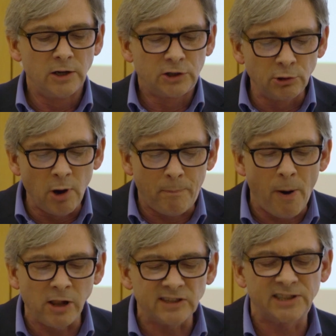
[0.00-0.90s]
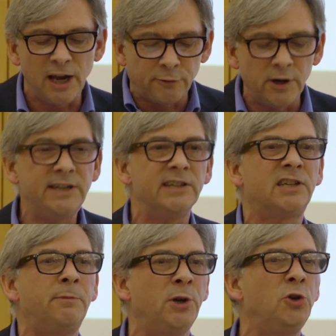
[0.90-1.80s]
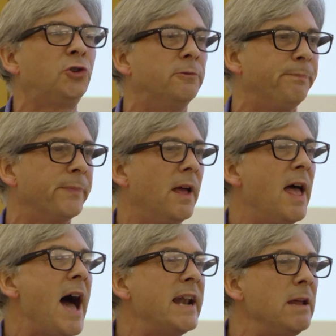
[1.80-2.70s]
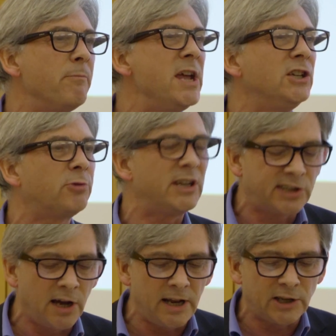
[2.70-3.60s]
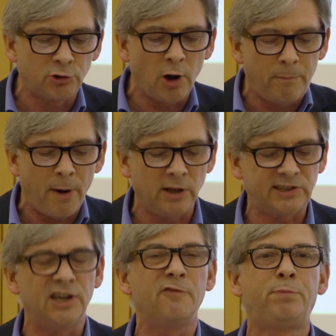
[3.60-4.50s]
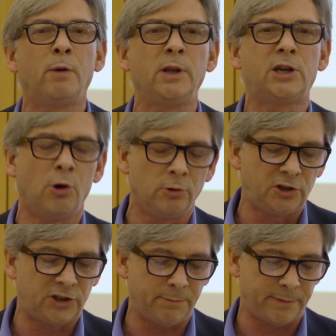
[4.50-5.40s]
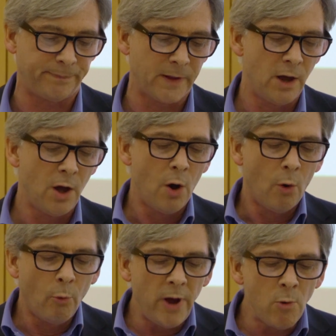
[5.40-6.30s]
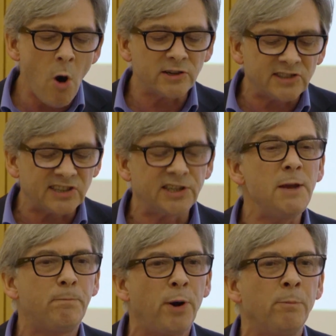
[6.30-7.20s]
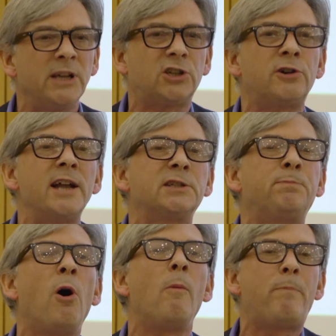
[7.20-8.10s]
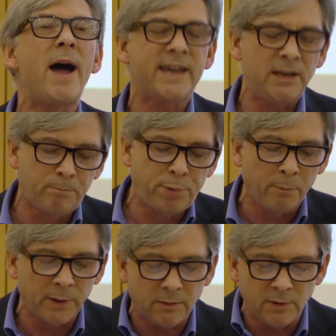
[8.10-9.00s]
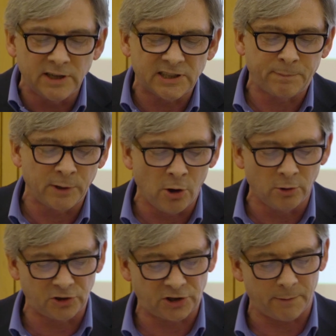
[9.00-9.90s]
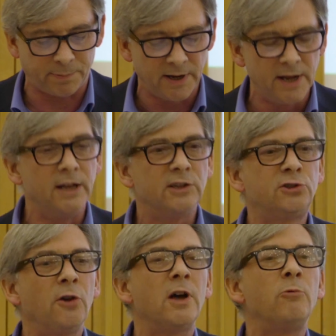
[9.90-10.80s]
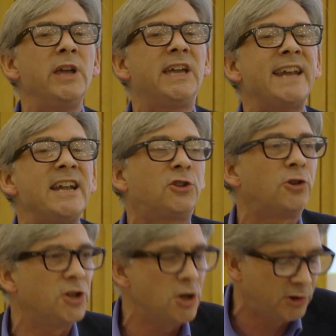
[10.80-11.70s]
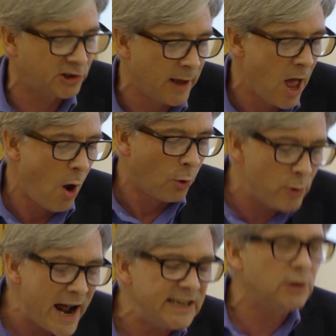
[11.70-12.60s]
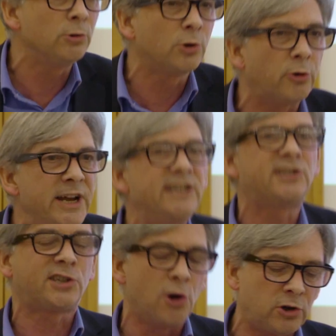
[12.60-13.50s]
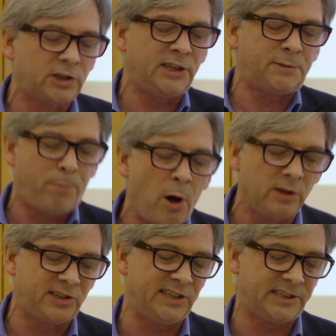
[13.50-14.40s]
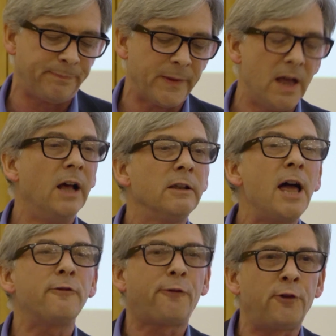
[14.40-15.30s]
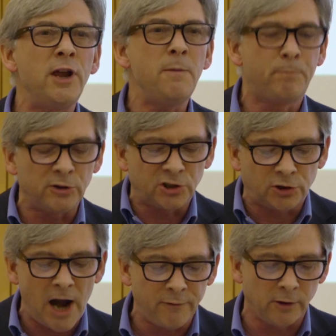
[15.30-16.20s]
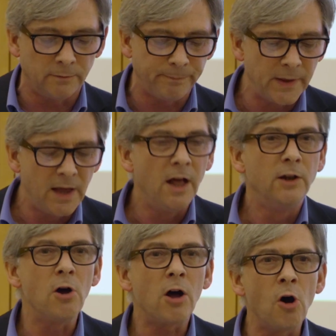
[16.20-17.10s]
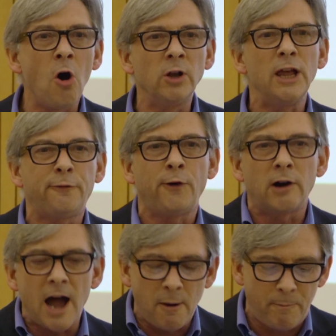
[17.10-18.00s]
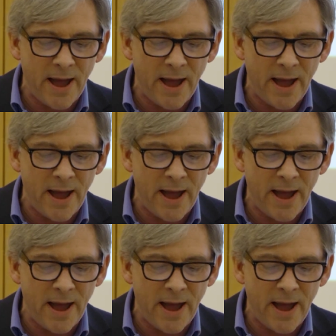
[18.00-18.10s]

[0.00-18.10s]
to a policy of redistribution, and it means returning to a policy of public ownership. We want to see public transport back in public municipal ownership so that we can introduce radical green socialist policies like free bus travel, not only for our